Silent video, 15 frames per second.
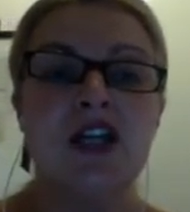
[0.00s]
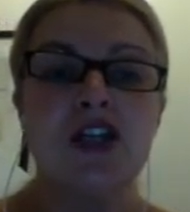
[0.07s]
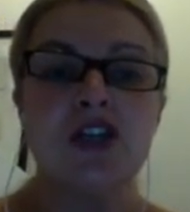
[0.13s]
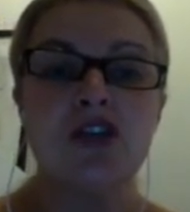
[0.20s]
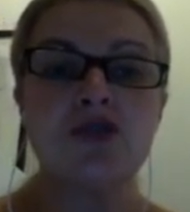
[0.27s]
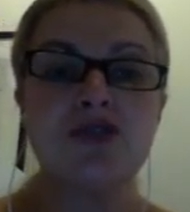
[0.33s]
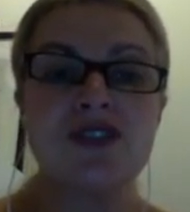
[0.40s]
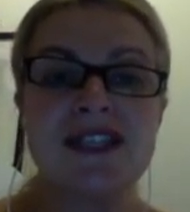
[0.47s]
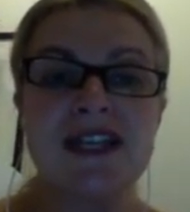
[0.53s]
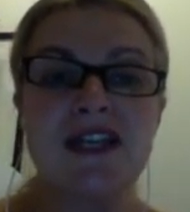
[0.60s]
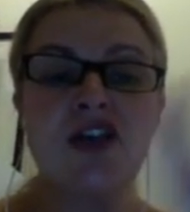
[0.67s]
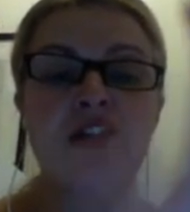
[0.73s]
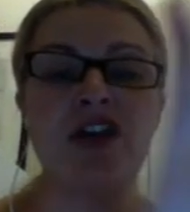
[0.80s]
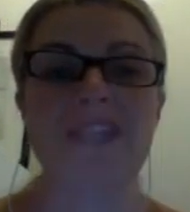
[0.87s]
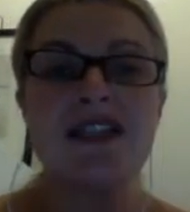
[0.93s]
You'll see
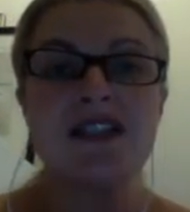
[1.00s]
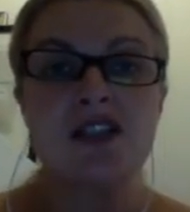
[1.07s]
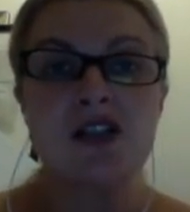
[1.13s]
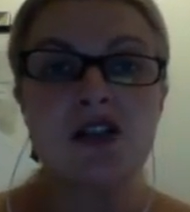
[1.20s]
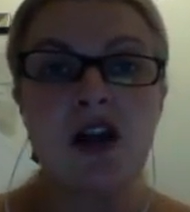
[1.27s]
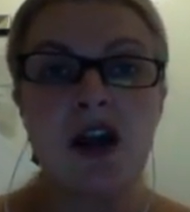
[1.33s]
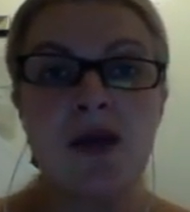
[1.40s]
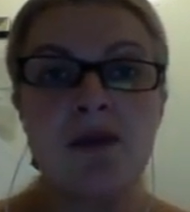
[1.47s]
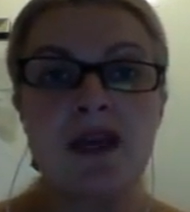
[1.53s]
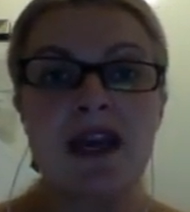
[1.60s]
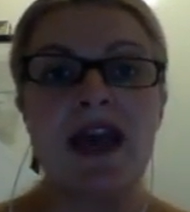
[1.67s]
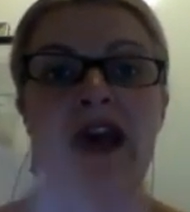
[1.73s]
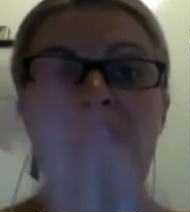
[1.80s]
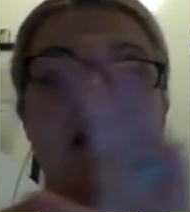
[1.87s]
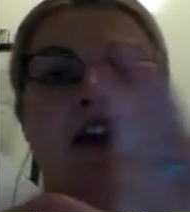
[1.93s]
her Instagram
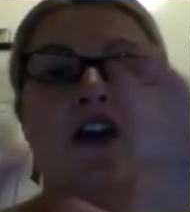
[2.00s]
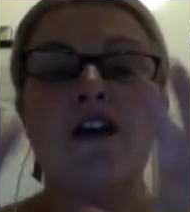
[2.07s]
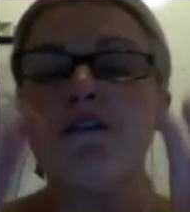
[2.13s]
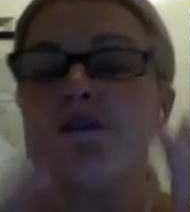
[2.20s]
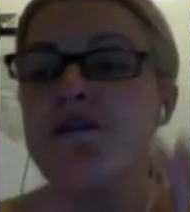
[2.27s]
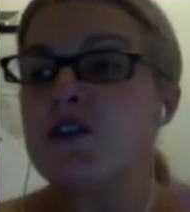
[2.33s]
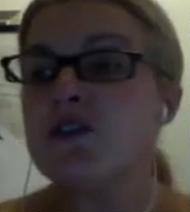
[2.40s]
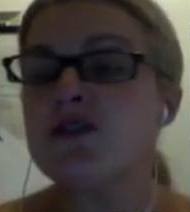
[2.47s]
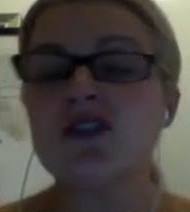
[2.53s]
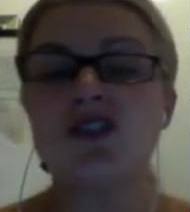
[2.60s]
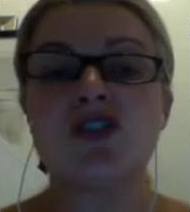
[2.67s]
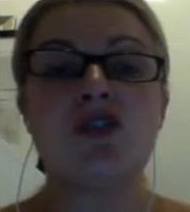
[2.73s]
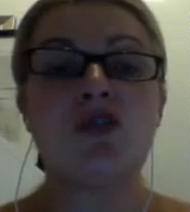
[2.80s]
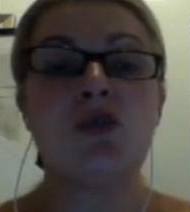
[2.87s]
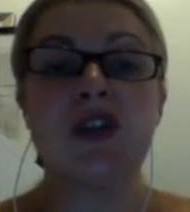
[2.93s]
account filters
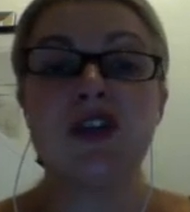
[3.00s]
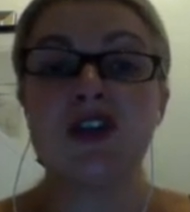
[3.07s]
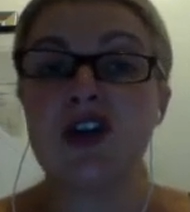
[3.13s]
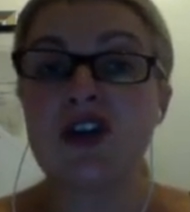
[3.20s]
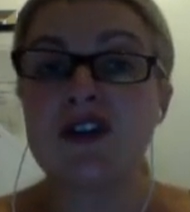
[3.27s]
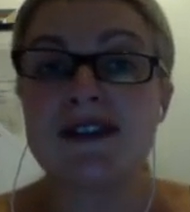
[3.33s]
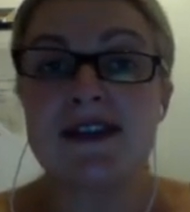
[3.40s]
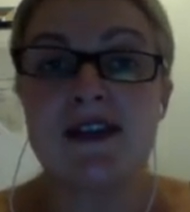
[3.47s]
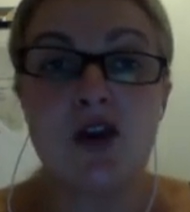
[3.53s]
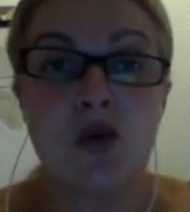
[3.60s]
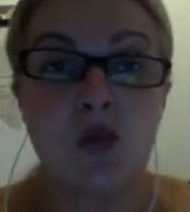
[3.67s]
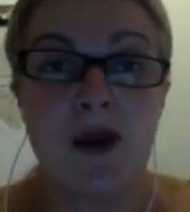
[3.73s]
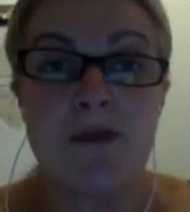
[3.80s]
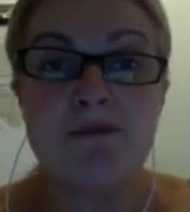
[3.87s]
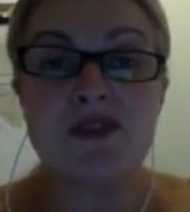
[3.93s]
through. When you go see her
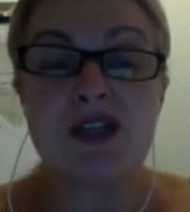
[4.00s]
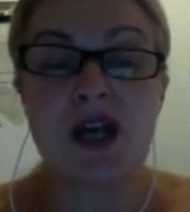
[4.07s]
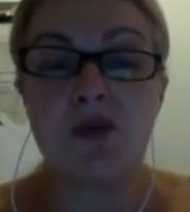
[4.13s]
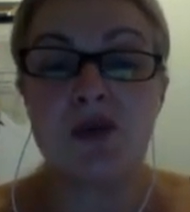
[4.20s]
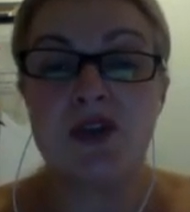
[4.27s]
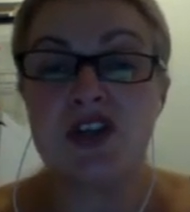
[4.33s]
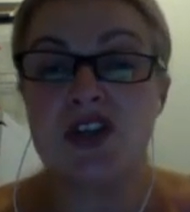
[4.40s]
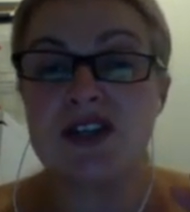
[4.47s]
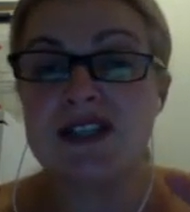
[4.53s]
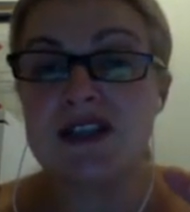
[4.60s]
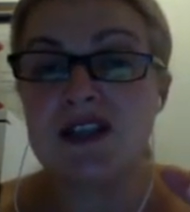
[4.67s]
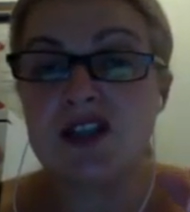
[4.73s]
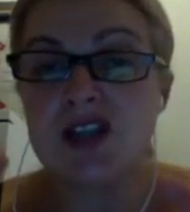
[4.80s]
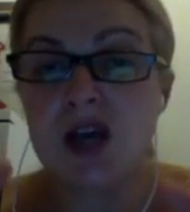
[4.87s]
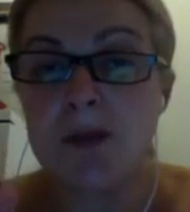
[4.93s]
website, when you go see
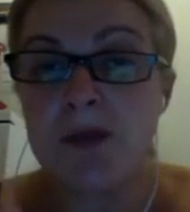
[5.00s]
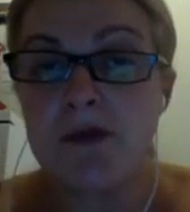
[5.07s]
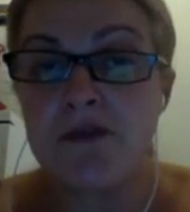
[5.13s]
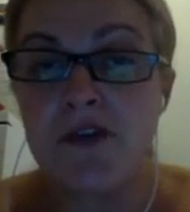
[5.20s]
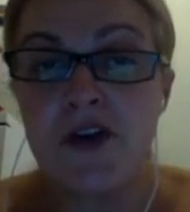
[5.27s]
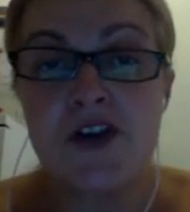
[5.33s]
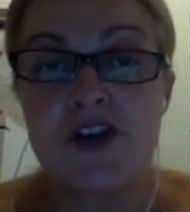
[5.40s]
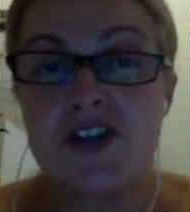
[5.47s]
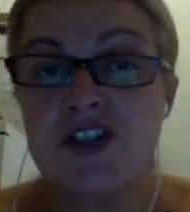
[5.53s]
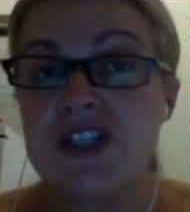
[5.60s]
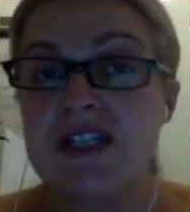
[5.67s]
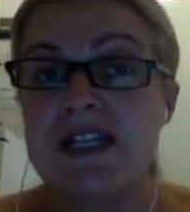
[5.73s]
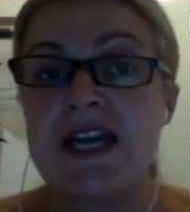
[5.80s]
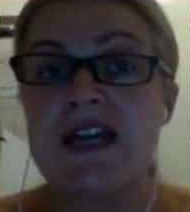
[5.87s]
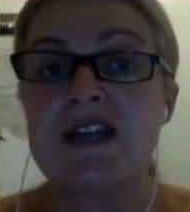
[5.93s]
the type of photos she
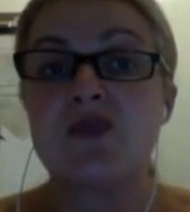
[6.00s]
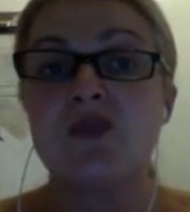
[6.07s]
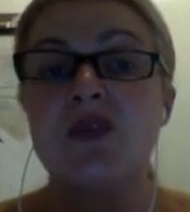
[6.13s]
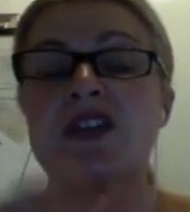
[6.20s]
takes,